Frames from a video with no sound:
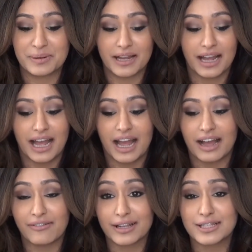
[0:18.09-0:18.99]
but
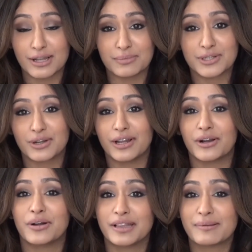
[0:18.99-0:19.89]
I've had so much going
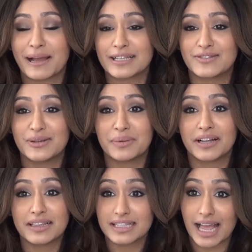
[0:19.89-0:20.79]
on in the past few
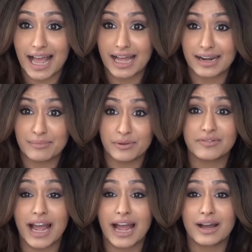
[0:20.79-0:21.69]
months and I
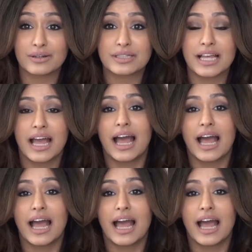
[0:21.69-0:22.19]
moved house